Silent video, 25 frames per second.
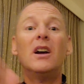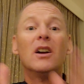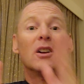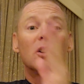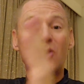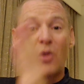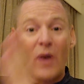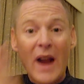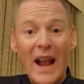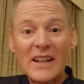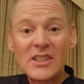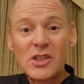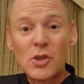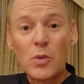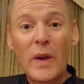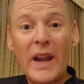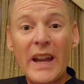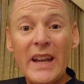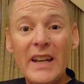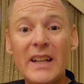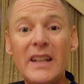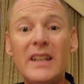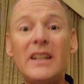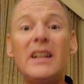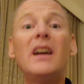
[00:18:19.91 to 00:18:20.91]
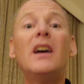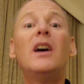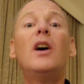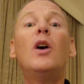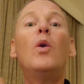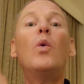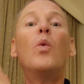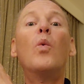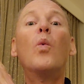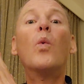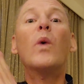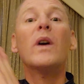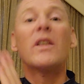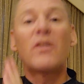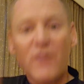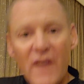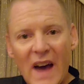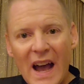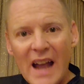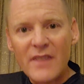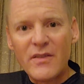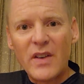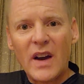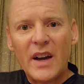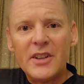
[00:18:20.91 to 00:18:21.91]
Graduated with
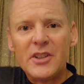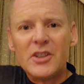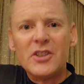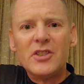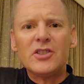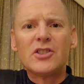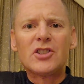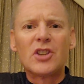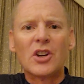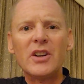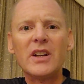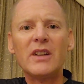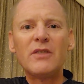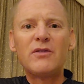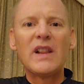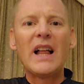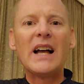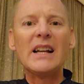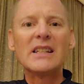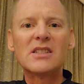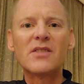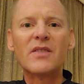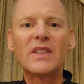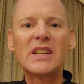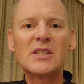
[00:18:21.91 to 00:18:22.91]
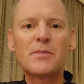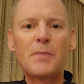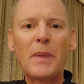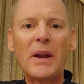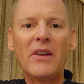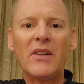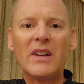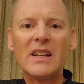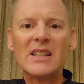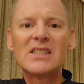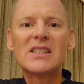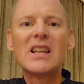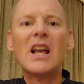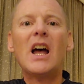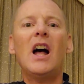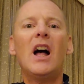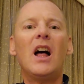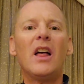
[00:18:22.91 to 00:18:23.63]
530 flights of experience.